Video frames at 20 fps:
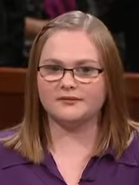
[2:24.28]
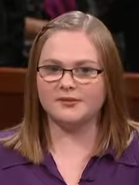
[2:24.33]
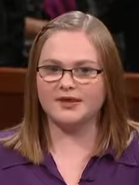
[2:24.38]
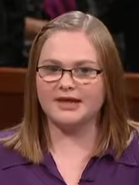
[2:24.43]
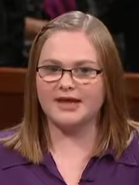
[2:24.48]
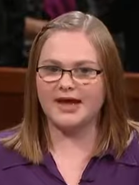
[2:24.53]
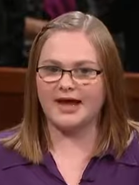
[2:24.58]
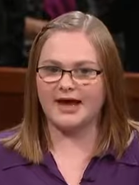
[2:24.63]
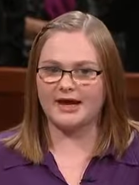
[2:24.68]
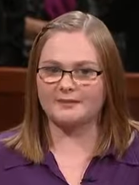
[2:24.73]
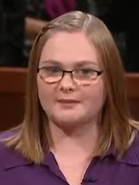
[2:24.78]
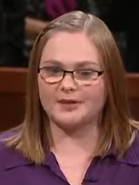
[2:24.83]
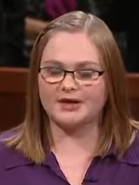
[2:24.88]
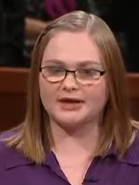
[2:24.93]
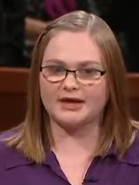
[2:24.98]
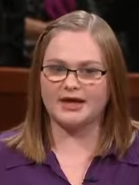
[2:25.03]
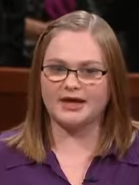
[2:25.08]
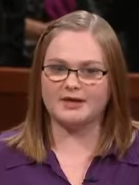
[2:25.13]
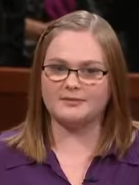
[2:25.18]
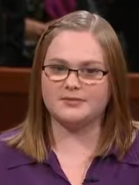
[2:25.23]
from a nap
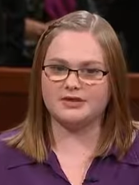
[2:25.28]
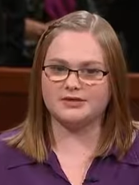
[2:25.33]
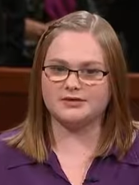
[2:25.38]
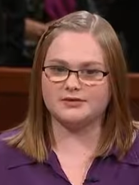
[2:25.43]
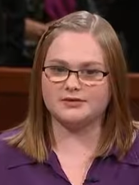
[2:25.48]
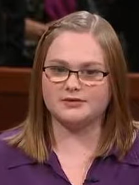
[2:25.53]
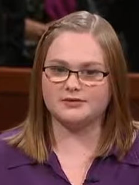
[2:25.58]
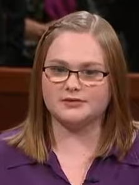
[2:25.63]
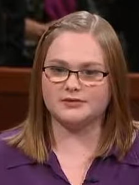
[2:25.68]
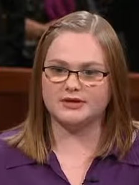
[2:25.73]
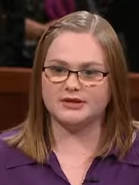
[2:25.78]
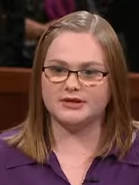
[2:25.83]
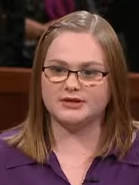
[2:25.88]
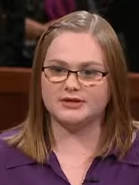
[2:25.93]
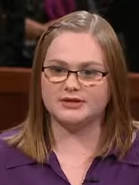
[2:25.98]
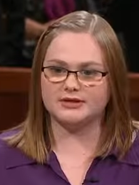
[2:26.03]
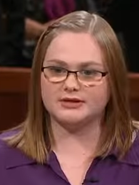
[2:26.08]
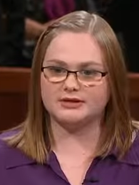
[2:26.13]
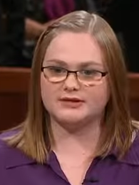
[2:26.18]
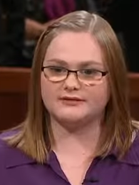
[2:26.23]
and came into
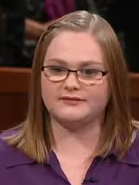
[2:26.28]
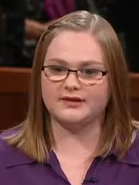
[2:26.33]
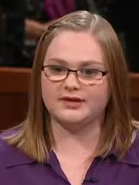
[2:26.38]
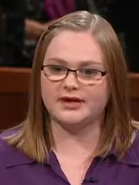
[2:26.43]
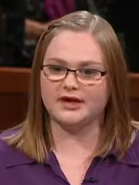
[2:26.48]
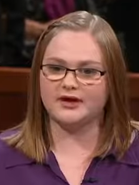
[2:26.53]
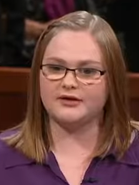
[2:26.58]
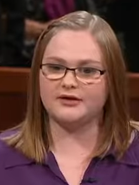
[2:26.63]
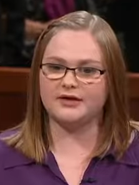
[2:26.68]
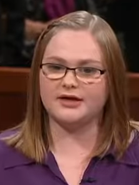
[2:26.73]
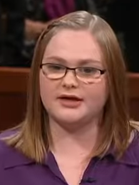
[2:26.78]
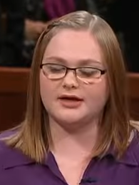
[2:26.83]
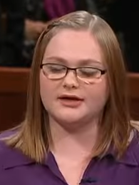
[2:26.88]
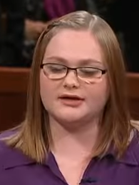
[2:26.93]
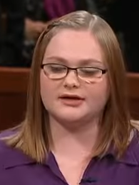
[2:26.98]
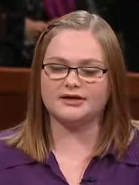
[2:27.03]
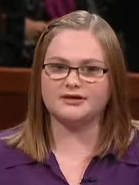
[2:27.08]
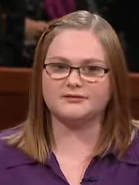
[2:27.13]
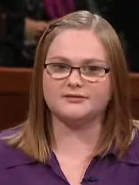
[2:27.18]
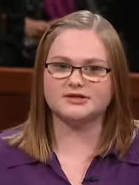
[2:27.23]
the living area,
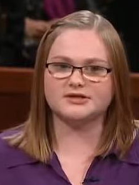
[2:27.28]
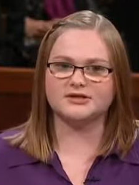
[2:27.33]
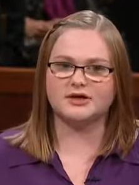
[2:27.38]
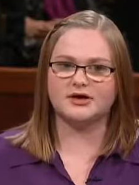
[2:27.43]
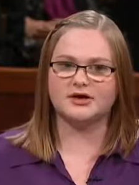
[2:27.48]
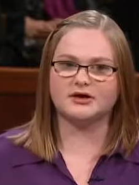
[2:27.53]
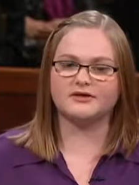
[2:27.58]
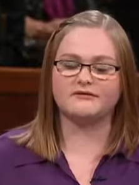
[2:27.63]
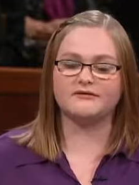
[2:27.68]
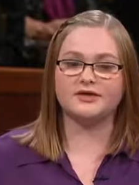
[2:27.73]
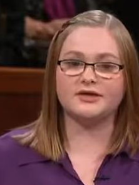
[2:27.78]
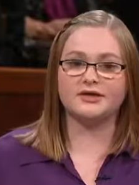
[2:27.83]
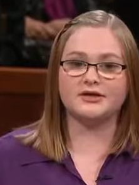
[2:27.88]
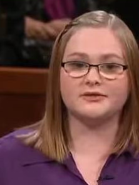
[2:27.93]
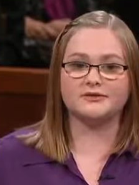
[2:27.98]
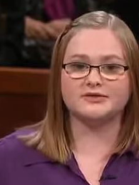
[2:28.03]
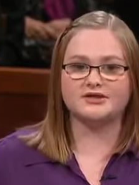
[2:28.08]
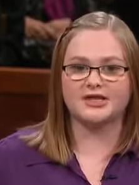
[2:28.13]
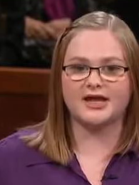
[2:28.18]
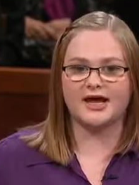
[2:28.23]
and he was on a
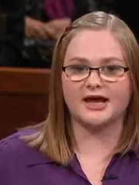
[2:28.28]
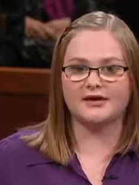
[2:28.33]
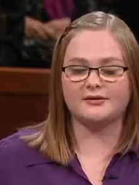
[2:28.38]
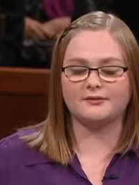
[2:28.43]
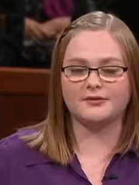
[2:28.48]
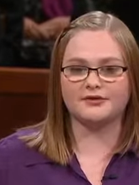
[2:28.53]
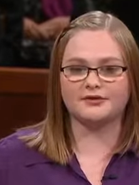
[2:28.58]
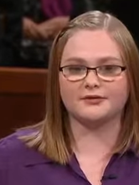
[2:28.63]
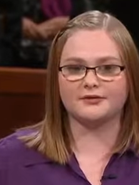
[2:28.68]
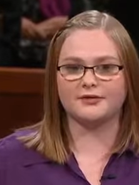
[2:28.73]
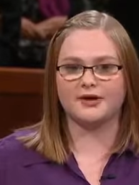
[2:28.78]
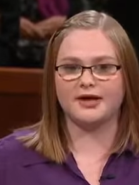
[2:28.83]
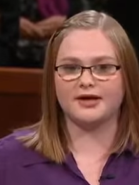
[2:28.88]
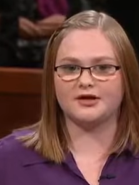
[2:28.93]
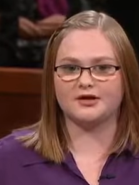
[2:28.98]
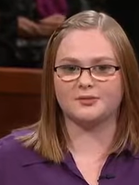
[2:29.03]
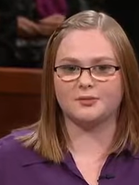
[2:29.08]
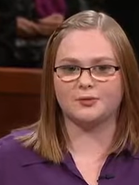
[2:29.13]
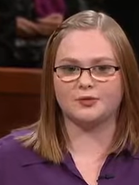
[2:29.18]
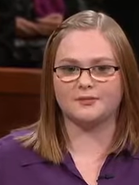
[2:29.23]
video chat with a
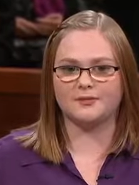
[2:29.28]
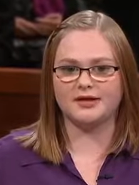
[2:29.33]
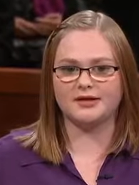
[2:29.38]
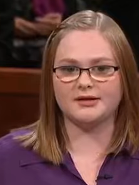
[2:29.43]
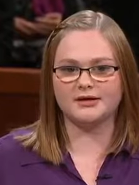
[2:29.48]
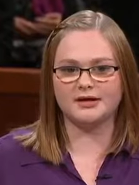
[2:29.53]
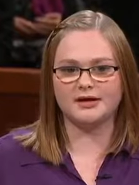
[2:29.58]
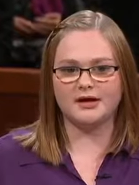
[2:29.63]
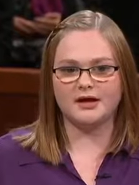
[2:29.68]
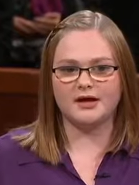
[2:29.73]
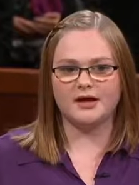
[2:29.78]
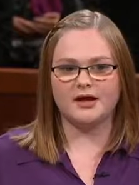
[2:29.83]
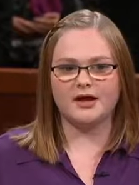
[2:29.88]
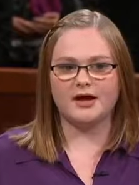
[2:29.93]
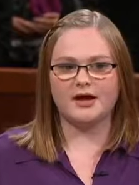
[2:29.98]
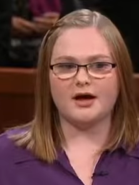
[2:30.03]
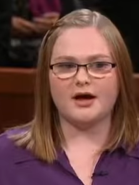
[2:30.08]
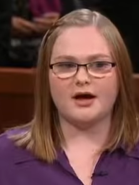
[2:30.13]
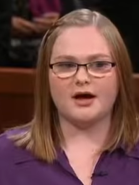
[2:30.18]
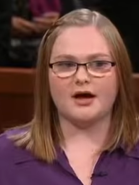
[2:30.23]
random woman,
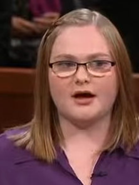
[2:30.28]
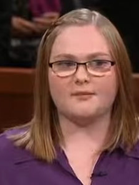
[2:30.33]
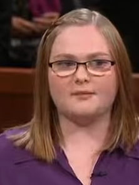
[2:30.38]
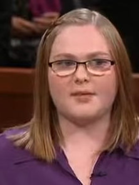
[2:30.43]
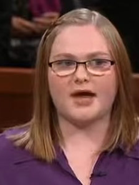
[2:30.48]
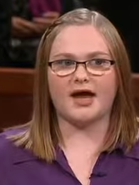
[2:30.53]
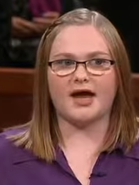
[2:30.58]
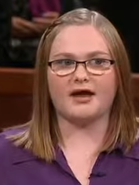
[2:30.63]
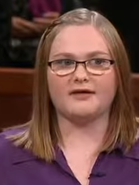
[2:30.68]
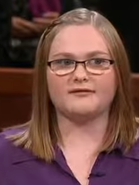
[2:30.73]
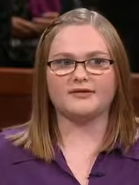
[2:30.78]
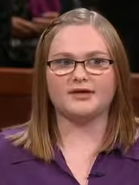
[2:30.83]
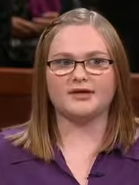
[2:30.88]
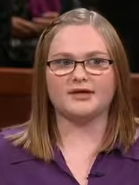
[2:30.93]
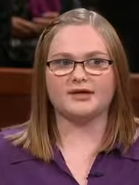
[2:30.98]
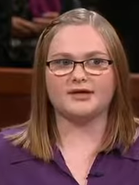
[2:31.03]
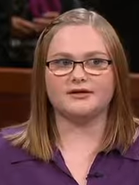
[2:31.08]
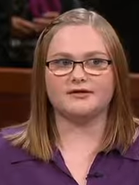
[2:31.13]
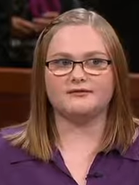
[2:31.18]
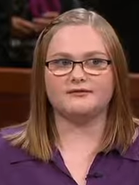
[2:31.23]

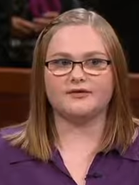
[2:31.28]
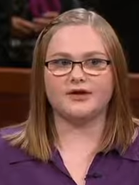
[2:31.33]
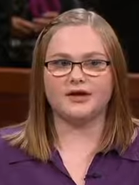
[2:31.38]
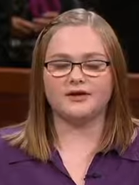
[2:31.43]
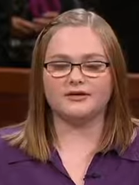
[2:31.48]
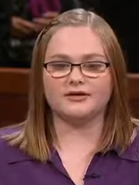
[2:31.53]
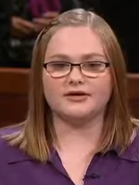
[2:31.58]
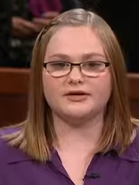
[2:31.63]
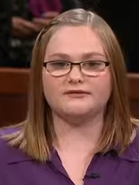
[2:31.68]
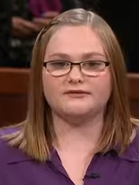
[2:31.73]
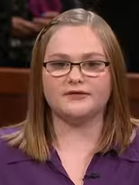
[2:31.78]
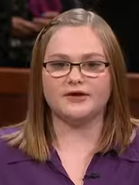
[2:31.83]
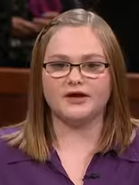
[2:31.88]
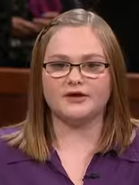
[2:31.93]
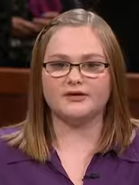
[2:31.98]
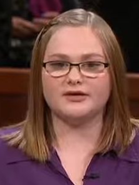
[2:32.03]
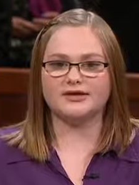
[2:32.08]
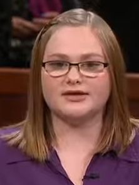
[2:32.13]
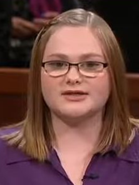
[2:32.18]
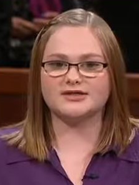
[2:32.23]
having very,
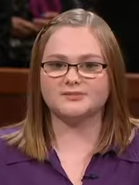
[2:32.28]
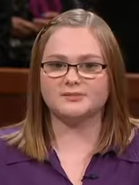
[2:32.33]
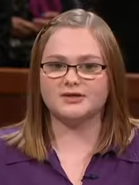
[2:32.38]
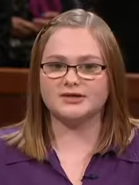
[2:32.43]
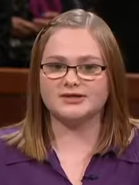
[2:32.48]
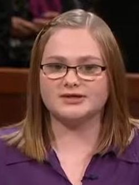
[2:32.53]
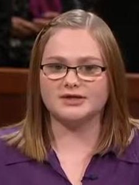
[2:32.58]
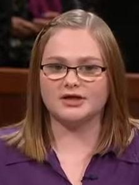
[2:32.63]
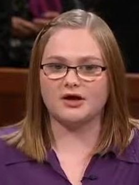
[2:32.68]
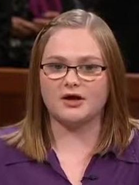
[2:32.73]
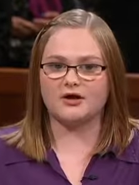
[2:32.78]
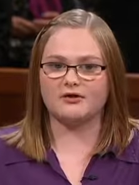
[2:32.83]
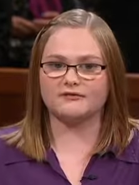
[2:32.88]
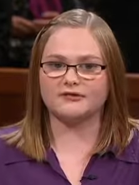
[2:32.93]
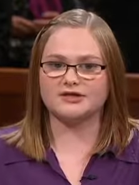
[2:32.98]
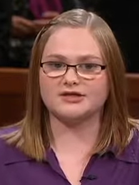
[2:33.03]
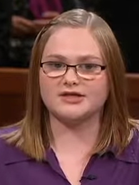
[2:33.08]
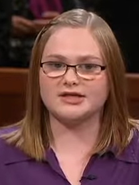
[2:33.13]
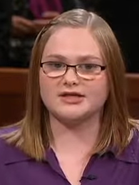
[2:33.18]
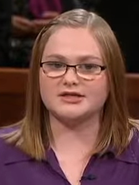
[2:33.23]
very explicit
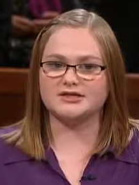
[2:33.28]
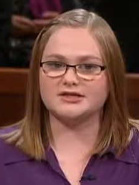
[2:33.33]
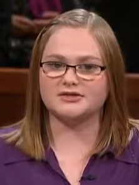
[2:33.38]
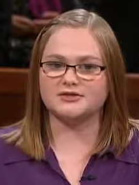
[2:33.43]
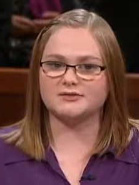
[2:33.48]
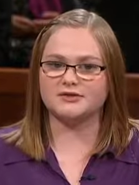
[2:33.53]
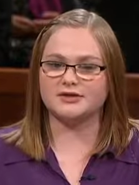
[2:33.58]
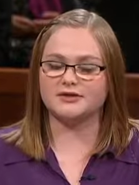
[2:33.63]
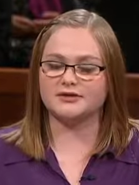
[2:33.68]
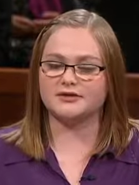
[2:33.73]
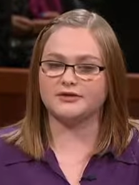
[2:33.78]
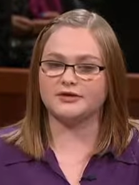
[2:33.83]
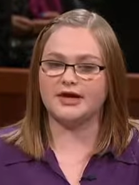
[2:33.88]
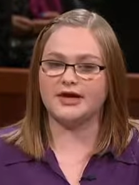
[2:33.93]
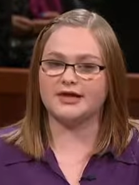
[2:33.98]
conversations with her